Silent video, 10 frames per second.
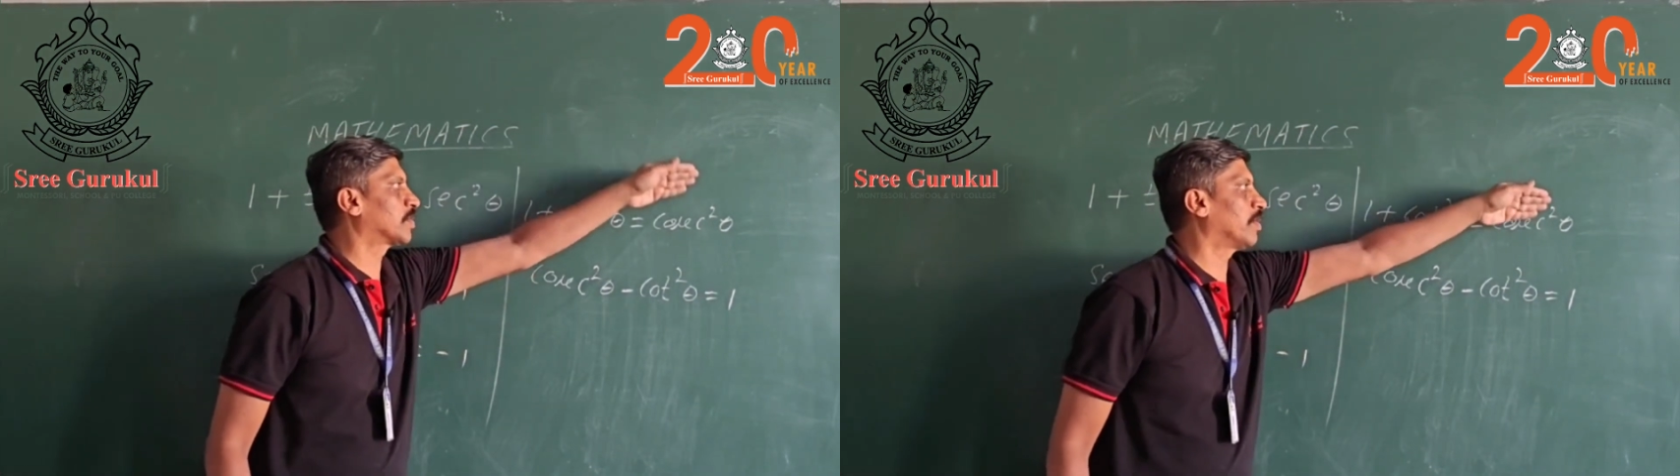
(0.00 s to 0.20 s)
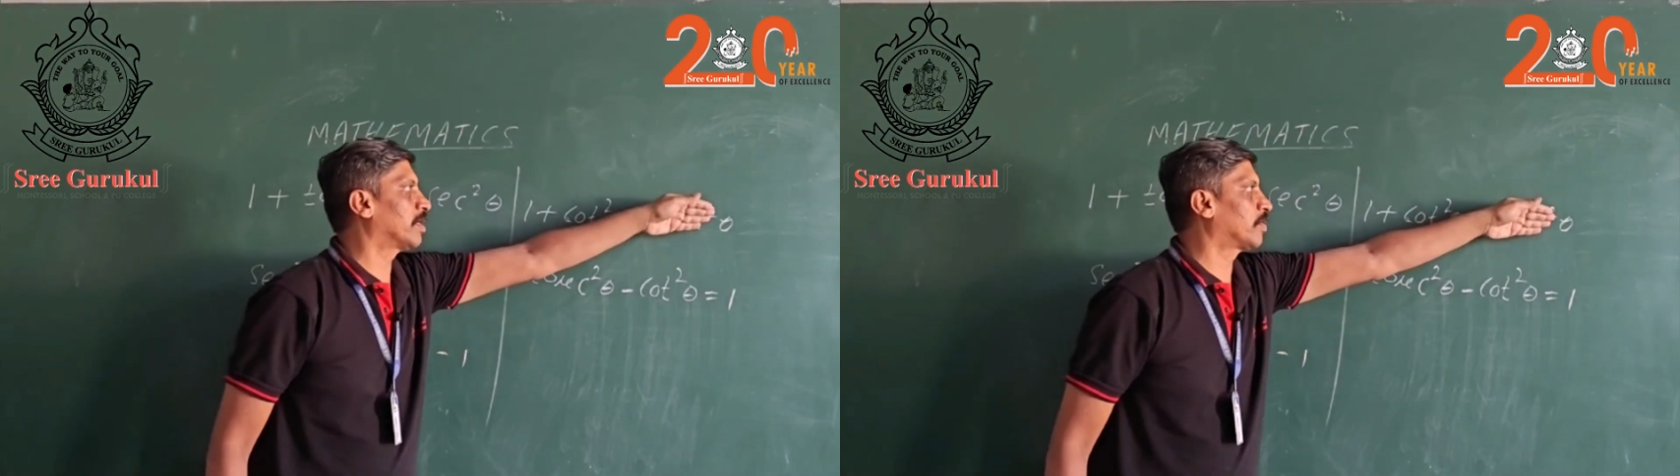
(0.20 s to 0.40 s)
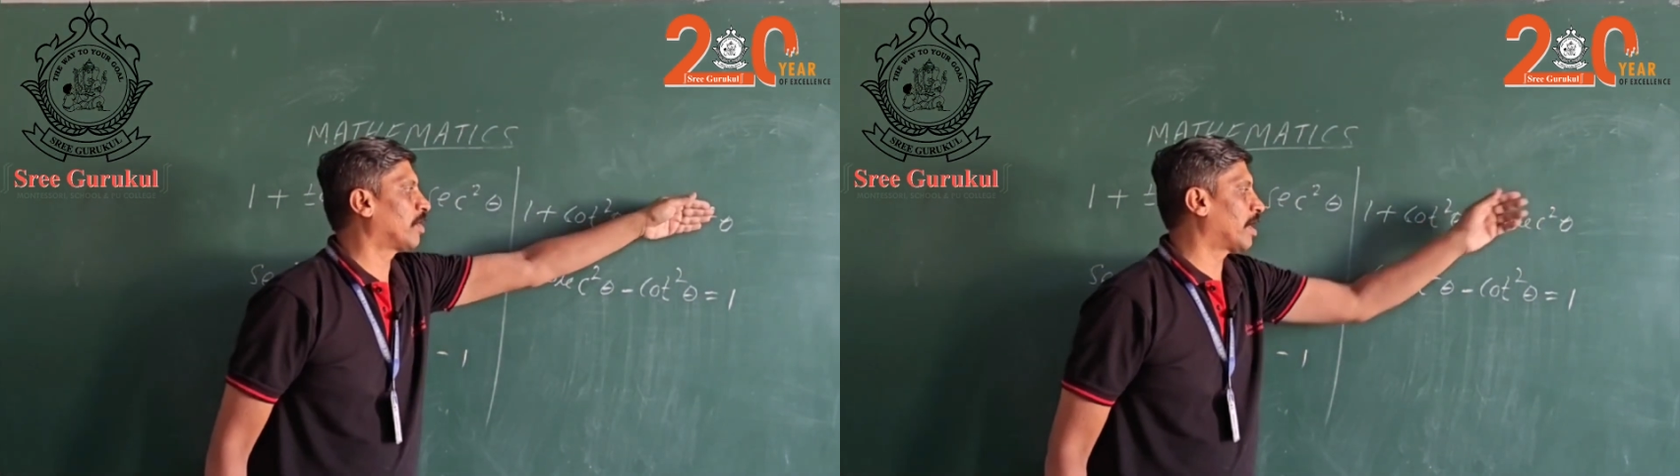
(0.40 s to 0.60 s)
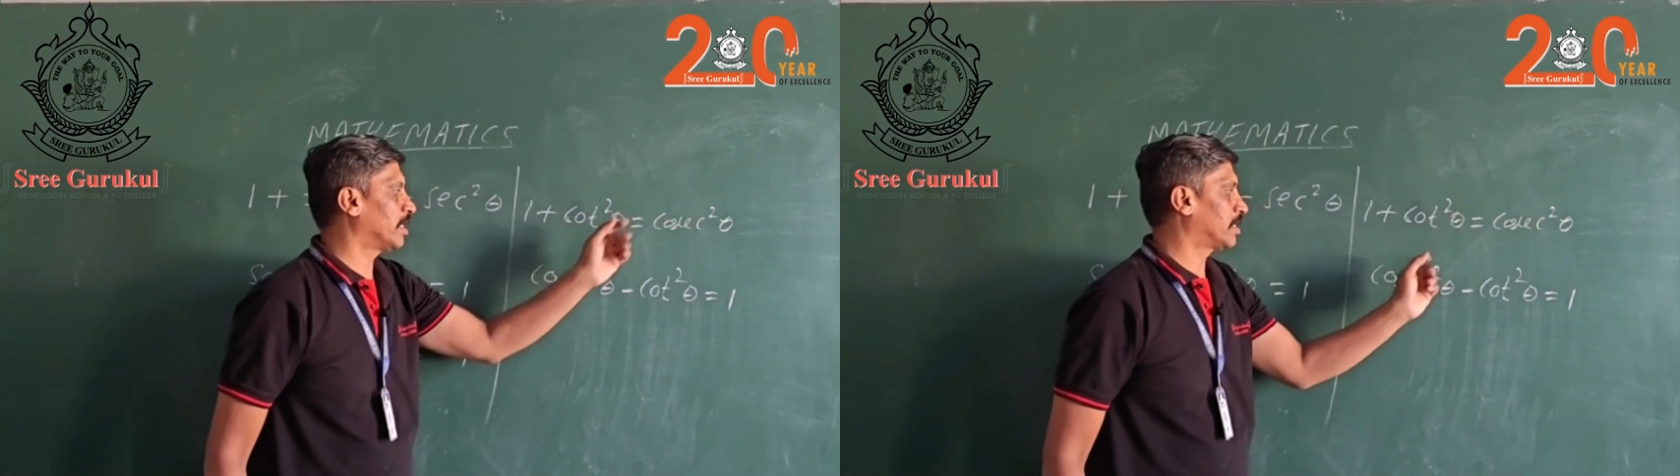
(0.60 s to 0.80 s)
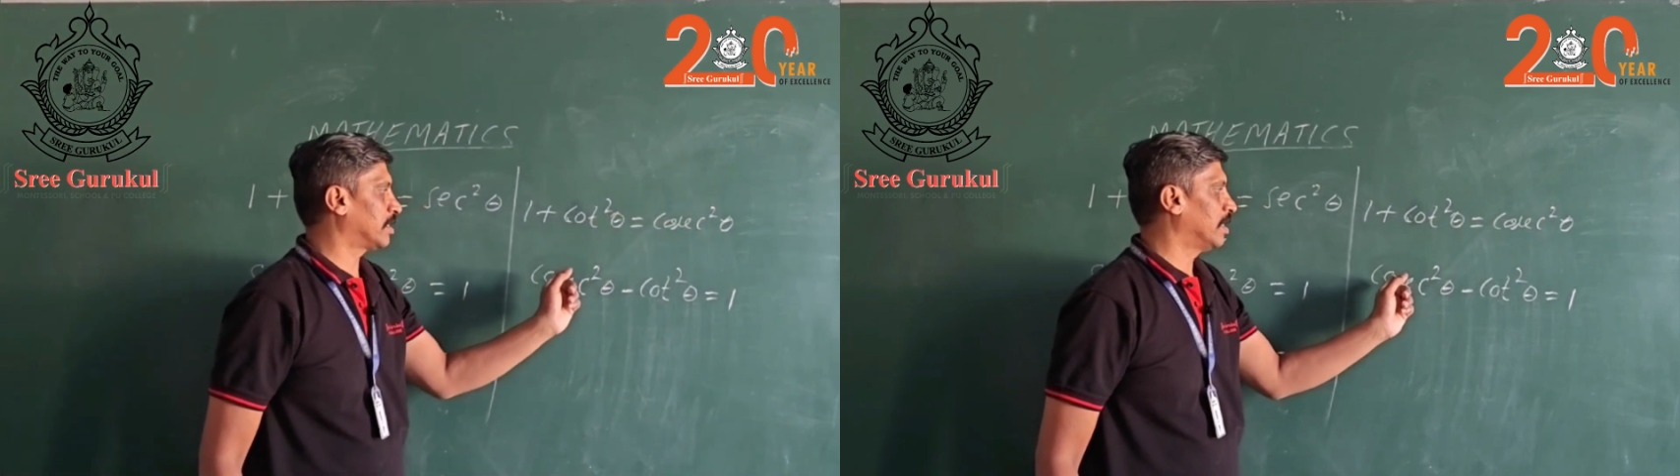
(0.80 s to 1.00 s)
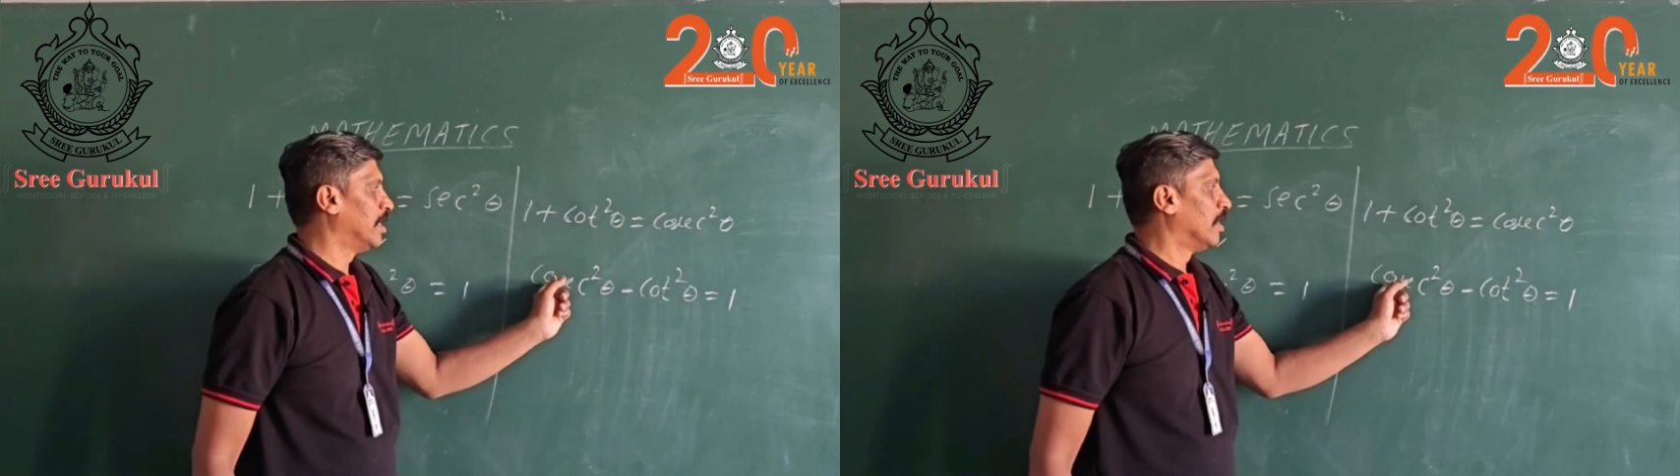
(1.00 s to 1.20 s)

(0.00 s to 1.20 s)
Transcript: cot square to RHS.